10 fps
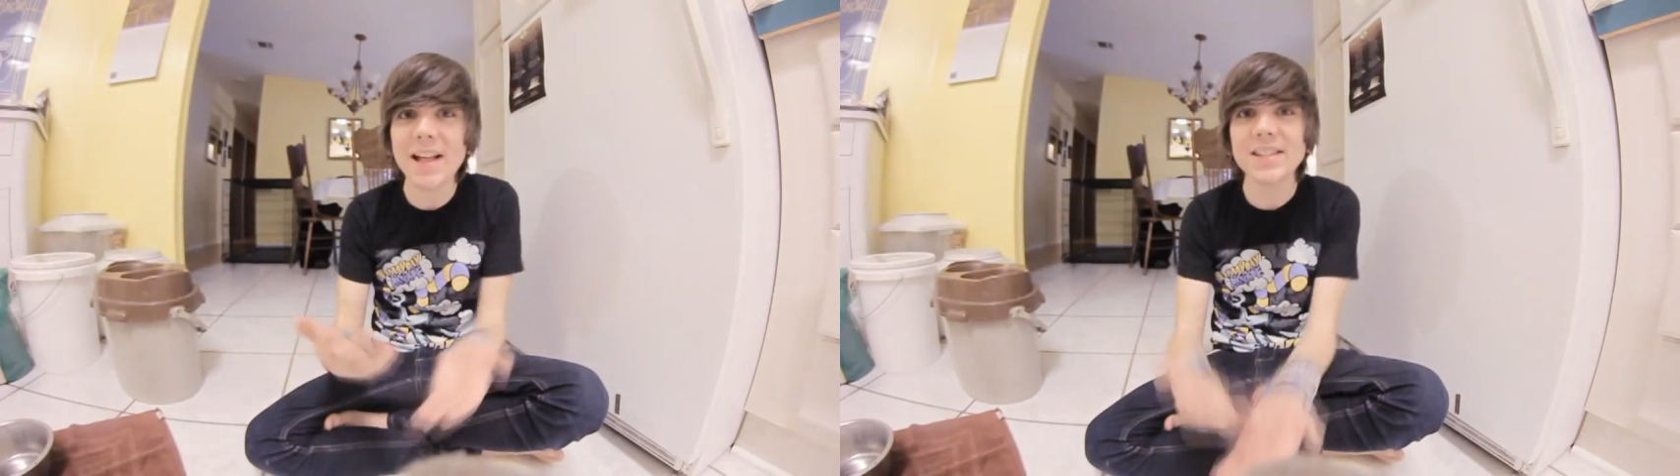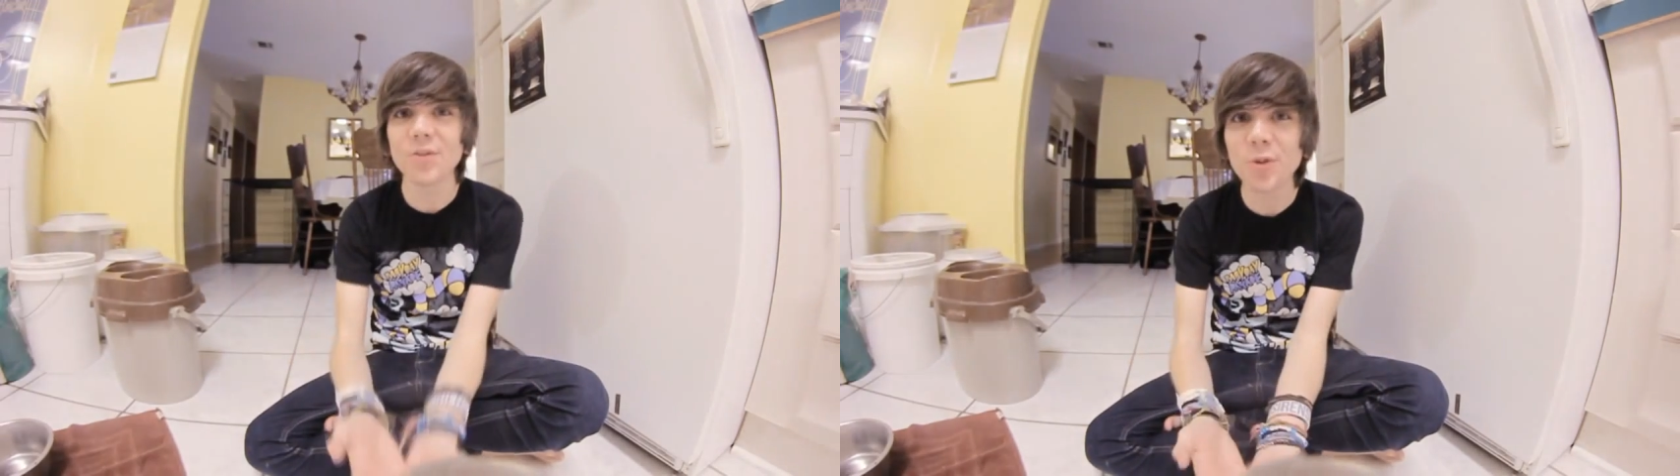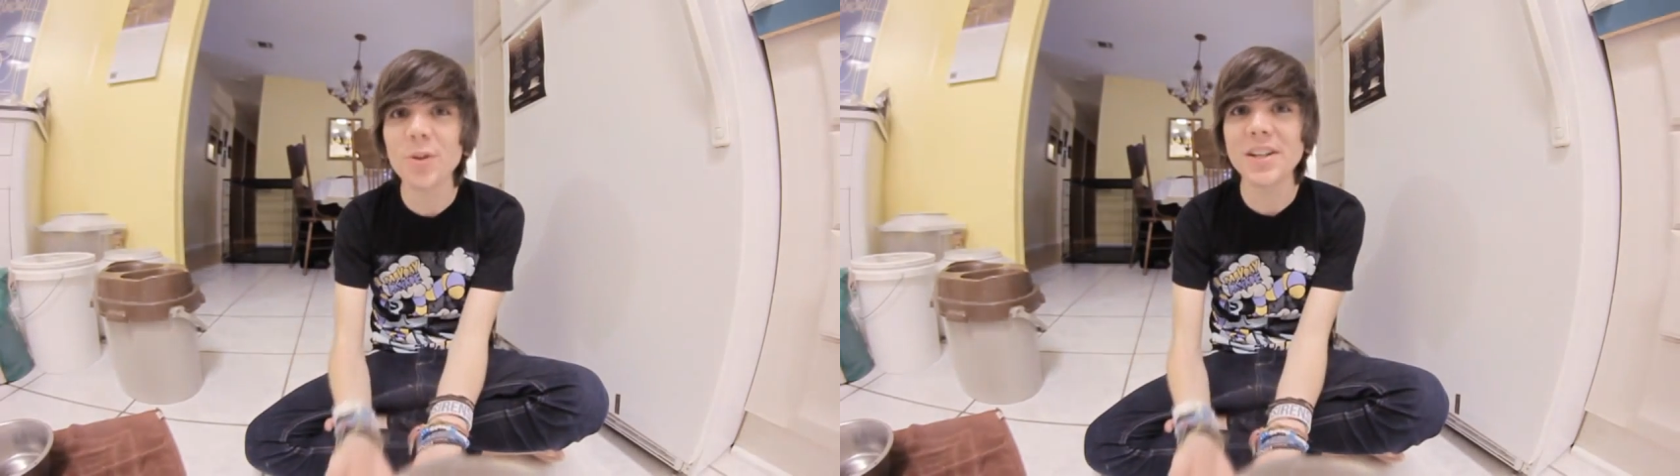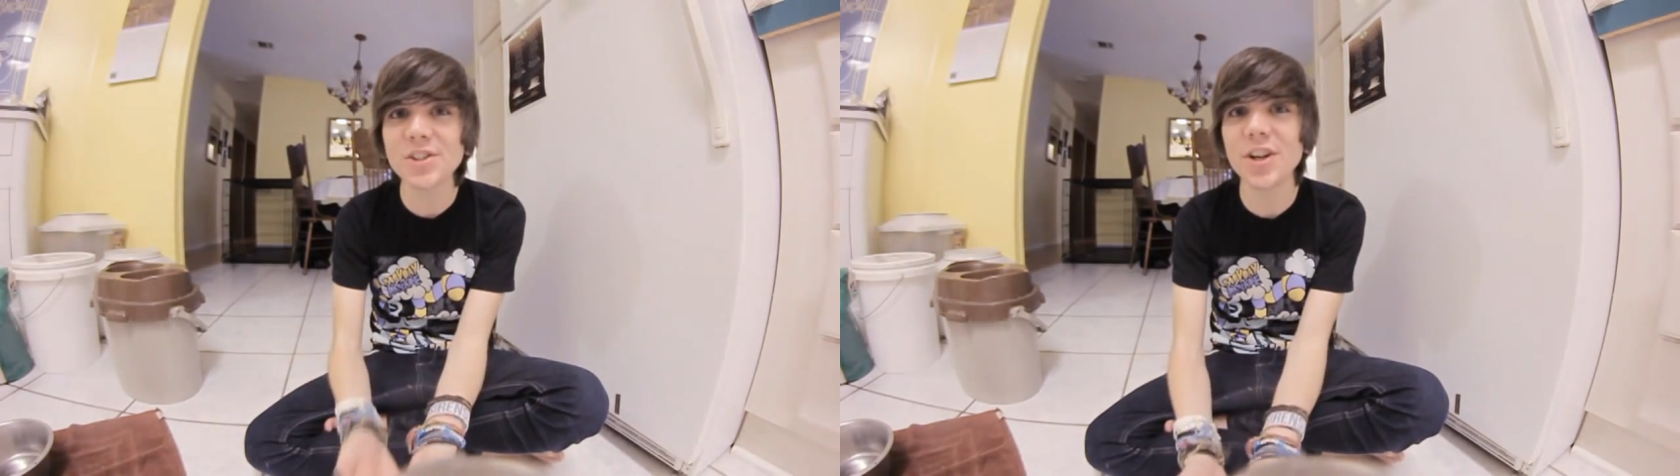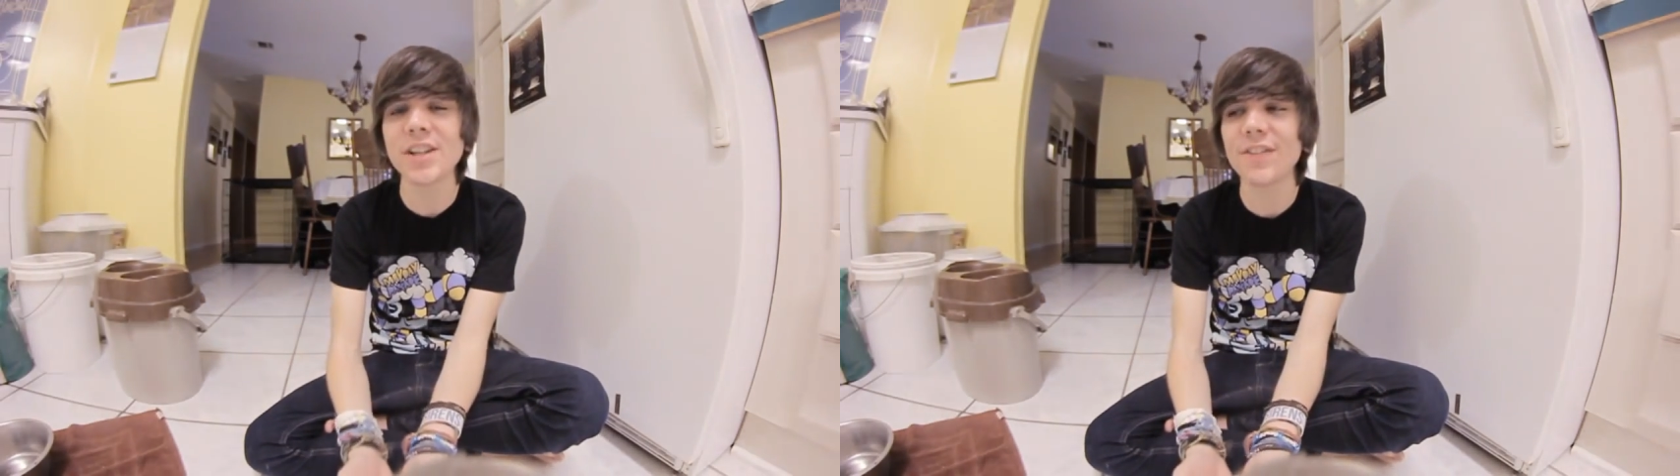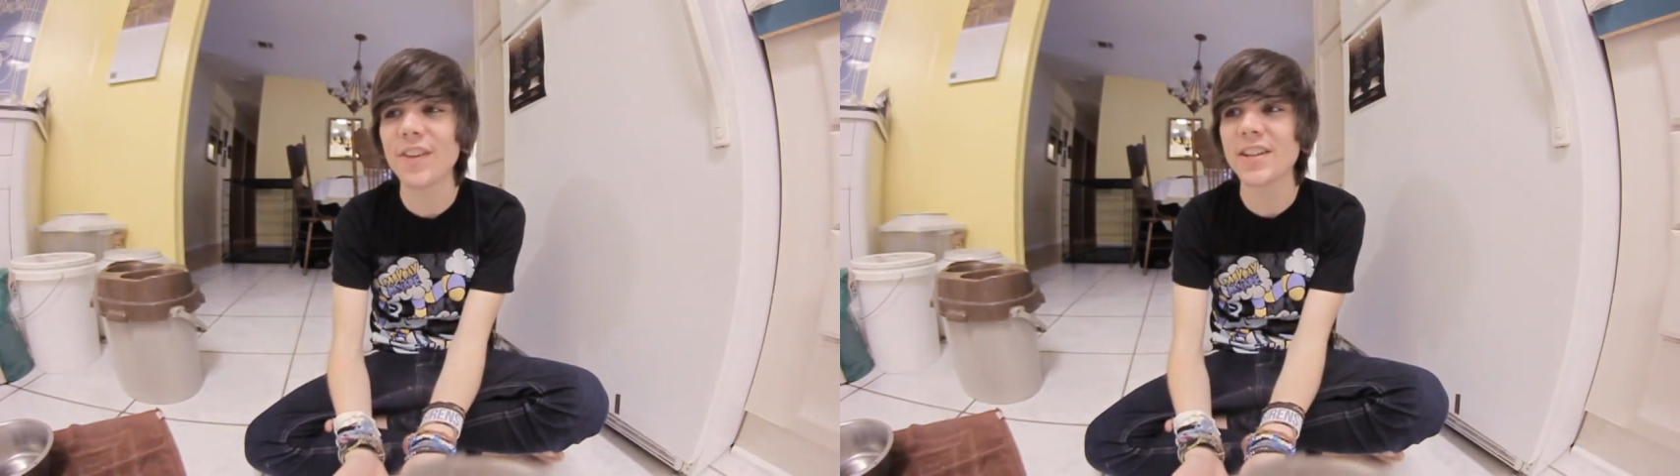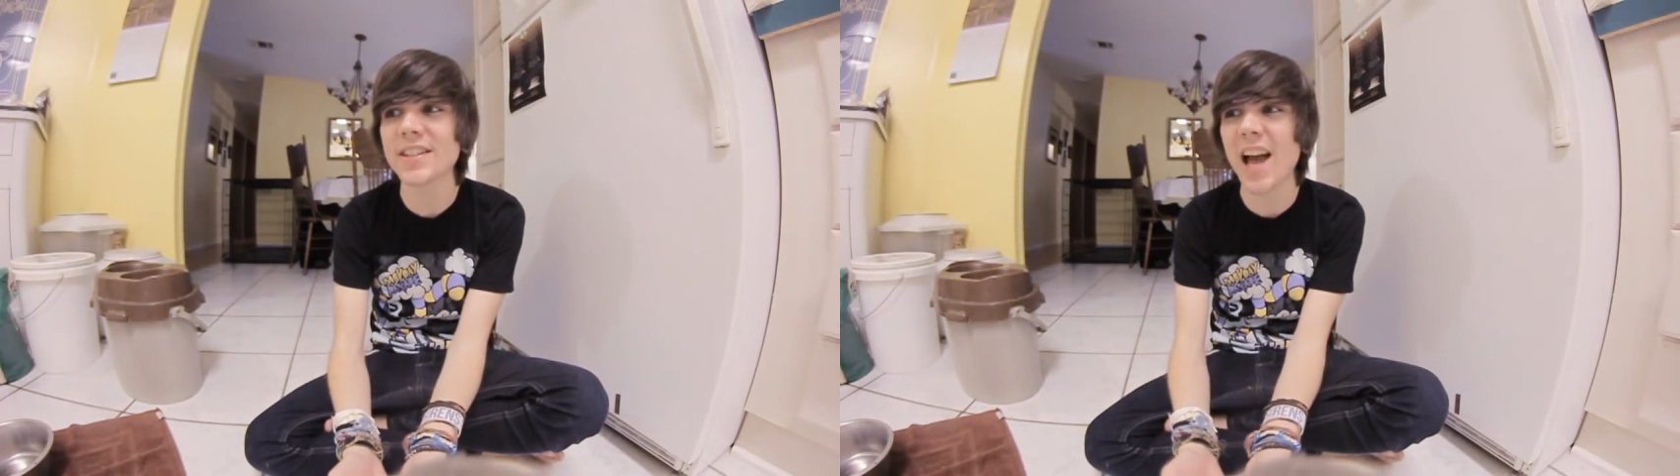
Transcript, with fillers: and that's a really strange feeling